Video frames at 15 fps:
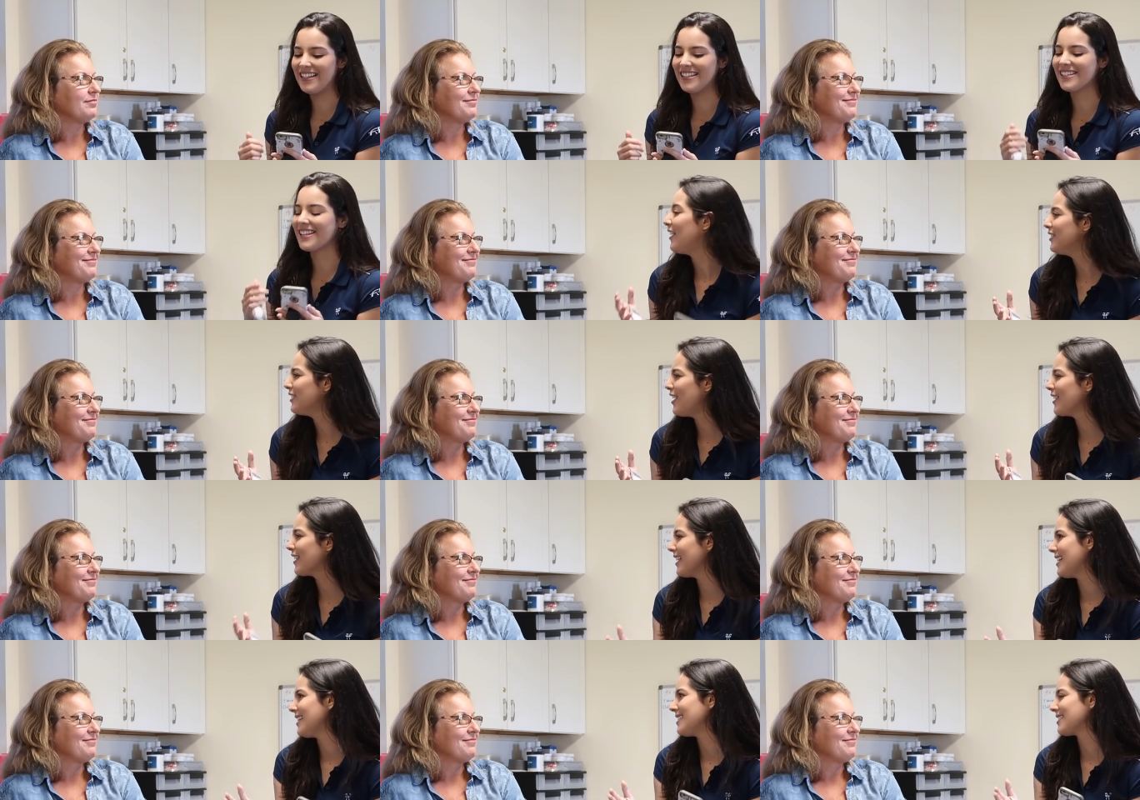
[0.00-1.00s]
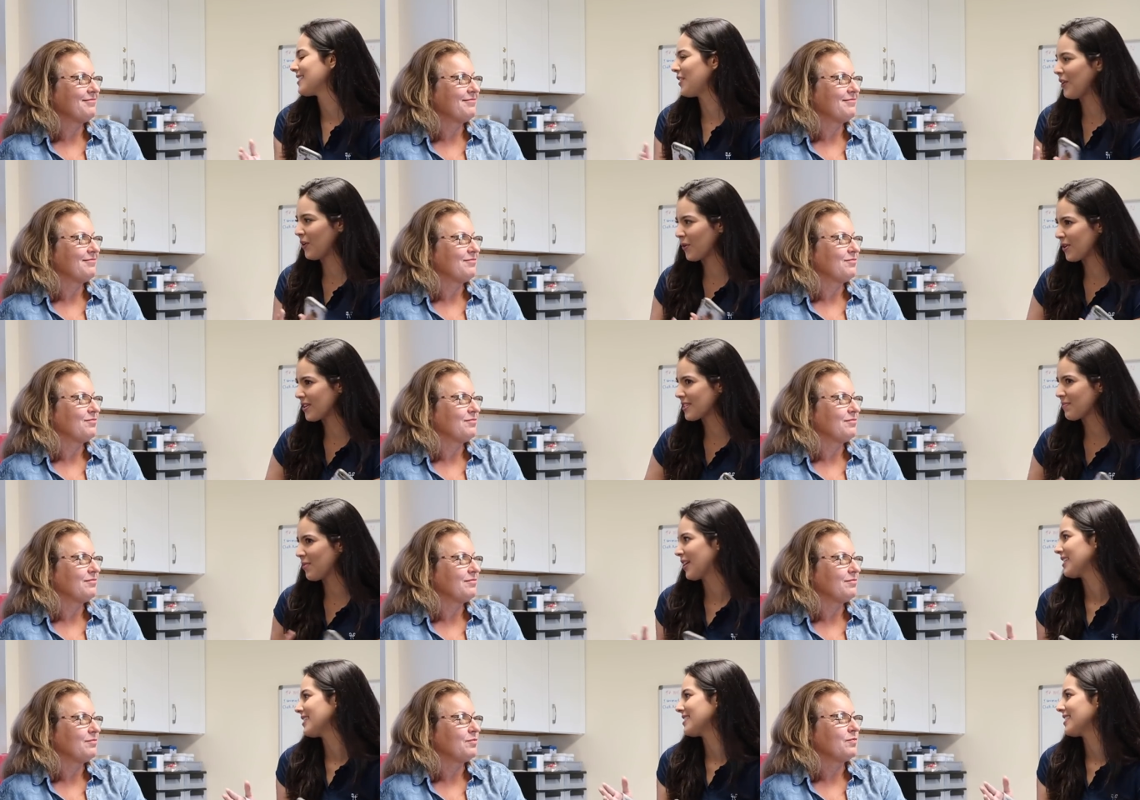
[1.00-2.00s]
Speaker 1: is, how long is a horse
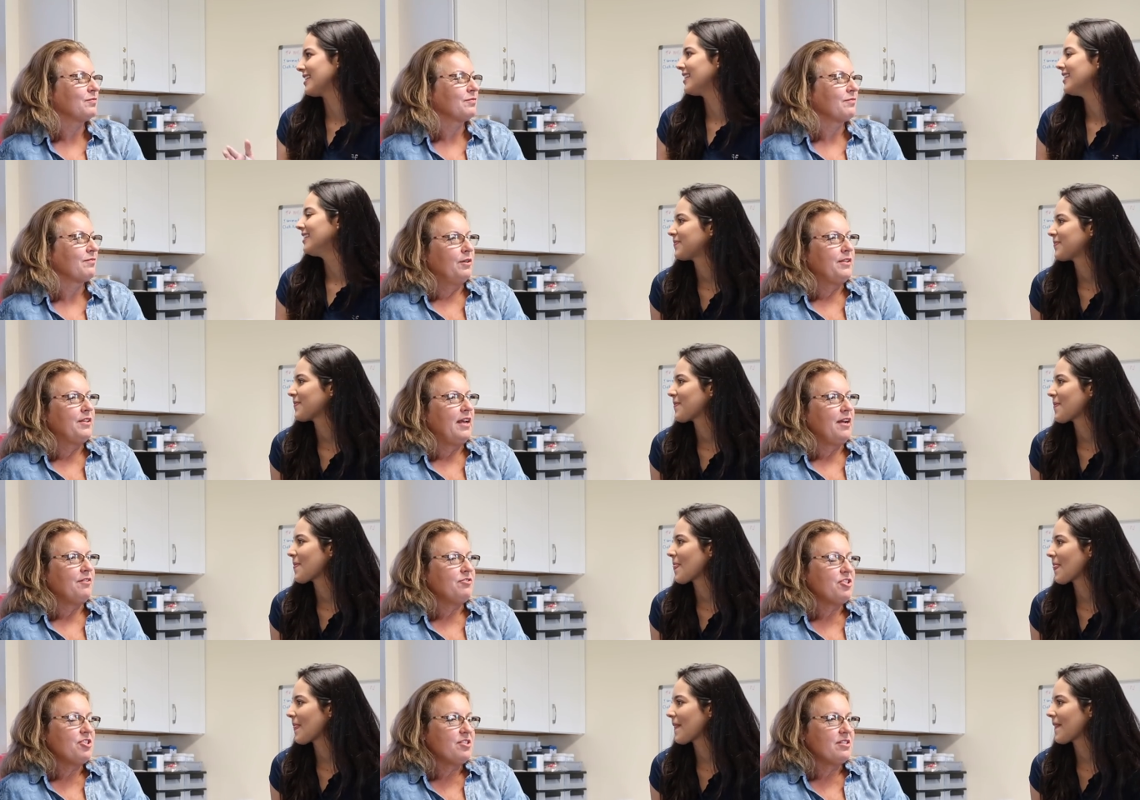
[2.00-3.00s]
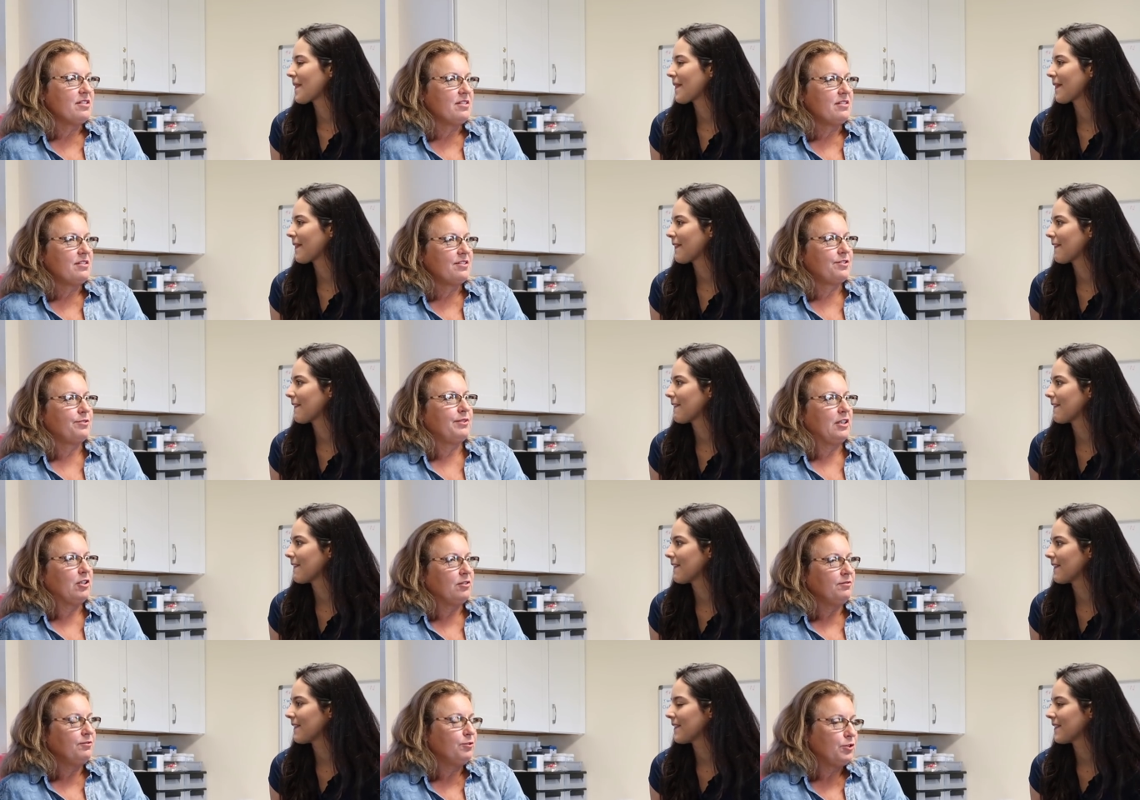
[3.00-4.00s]
pregnancy? Well,
Speaker 2: the average is
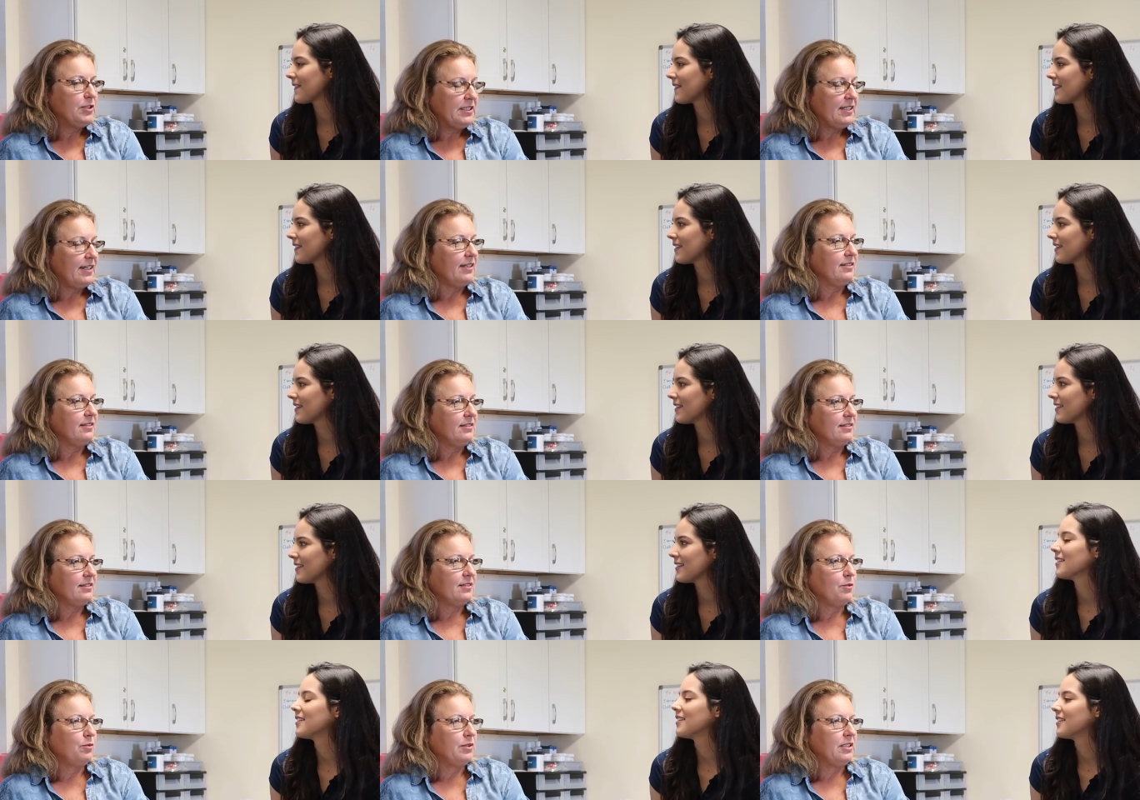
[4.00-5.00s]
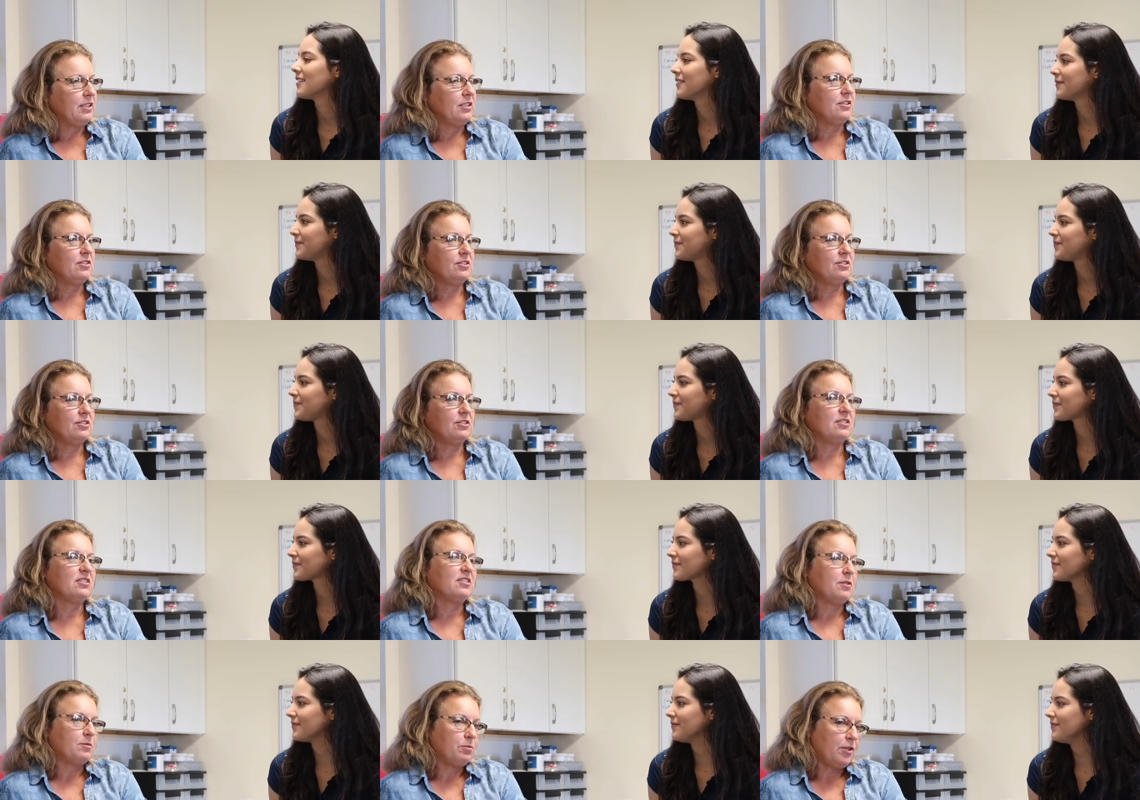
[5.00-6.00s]
340 days, which
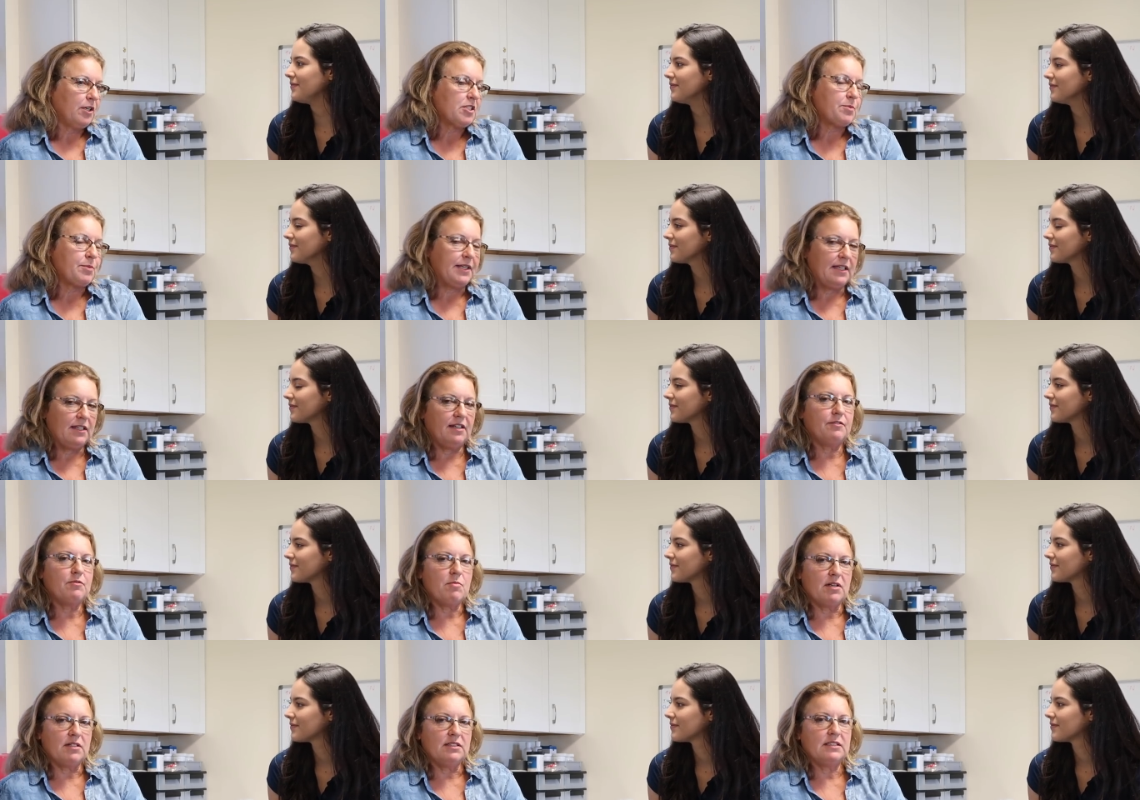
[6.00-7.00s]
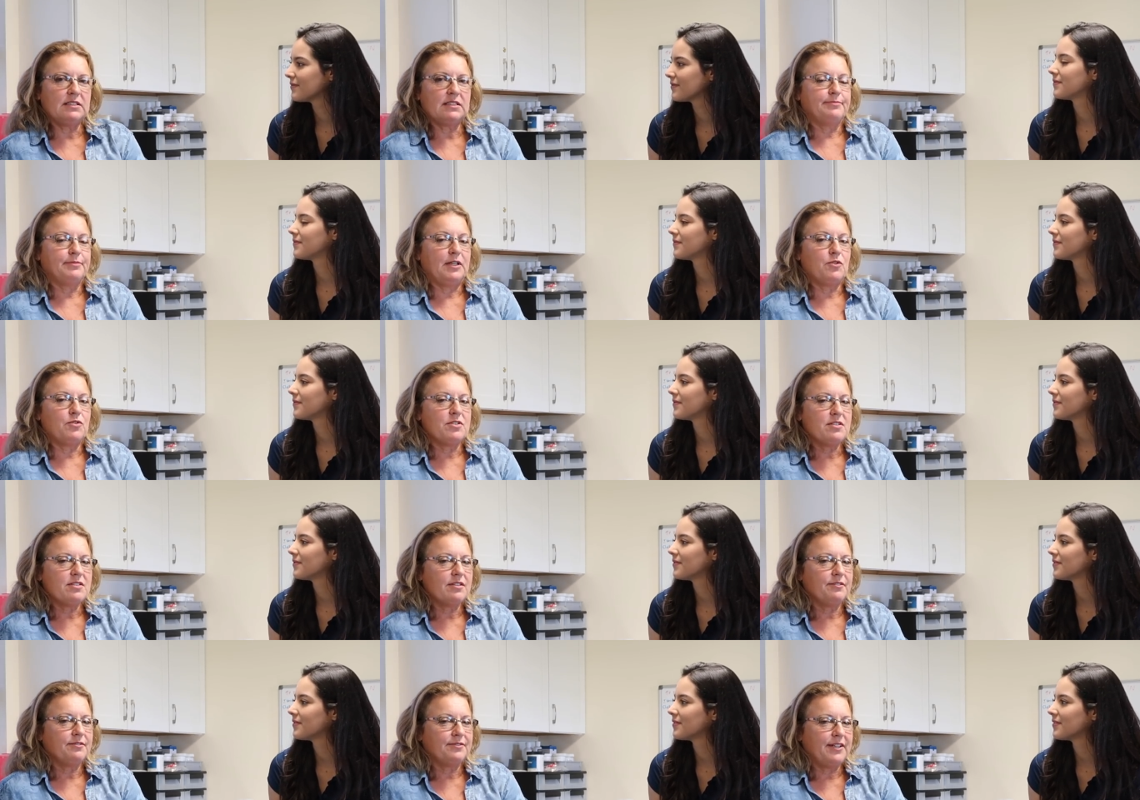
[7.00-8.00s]
is approximately 11 months. My
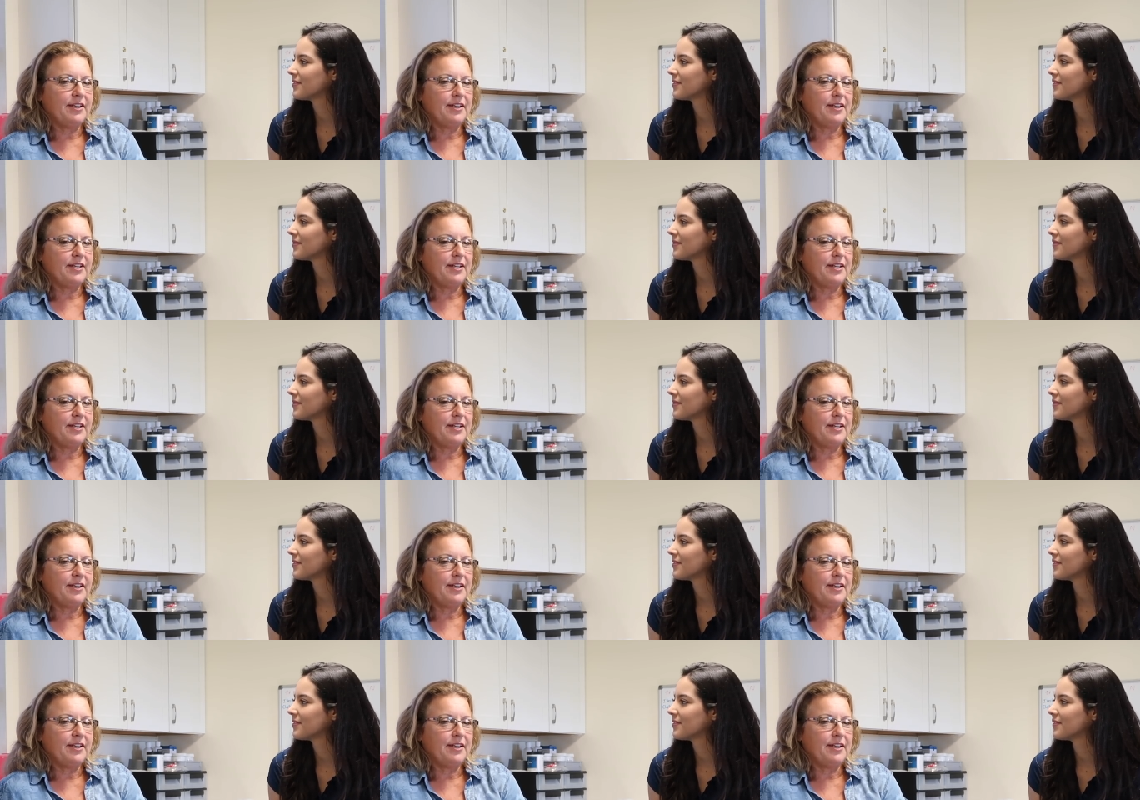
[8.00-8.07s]
horses are